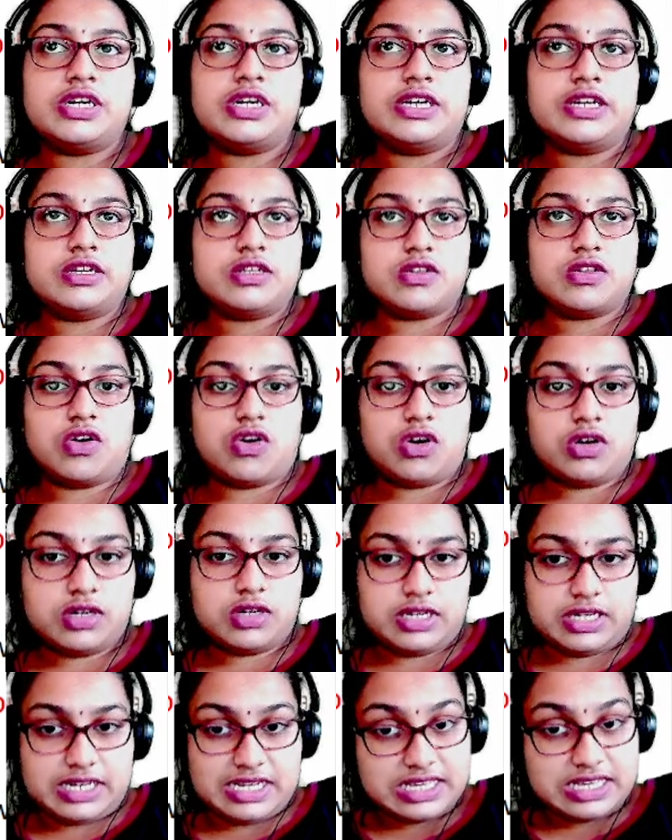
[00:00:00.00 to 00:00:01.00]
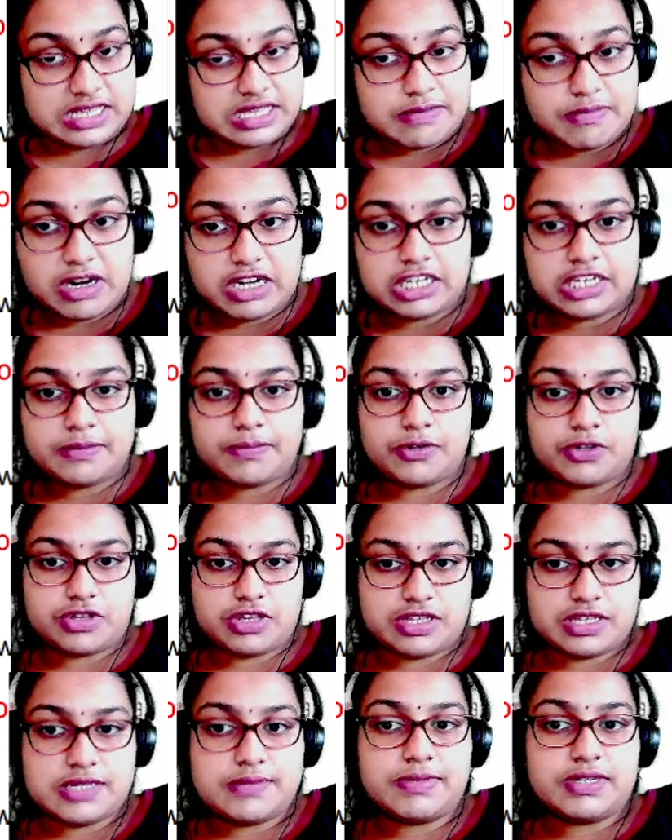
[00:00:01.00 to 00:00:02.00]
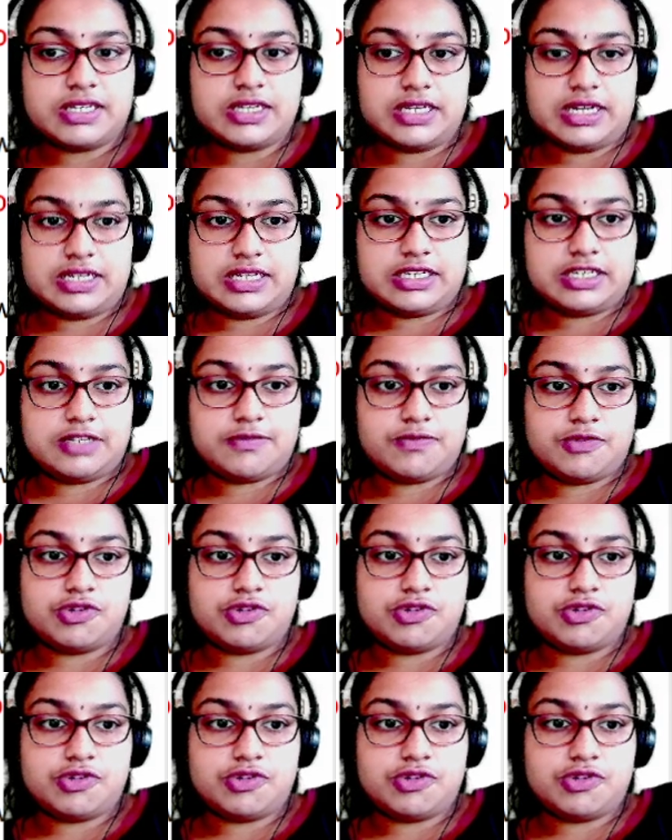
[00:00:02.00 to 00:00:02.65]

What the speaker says: It is the multiprocessor, but in another term.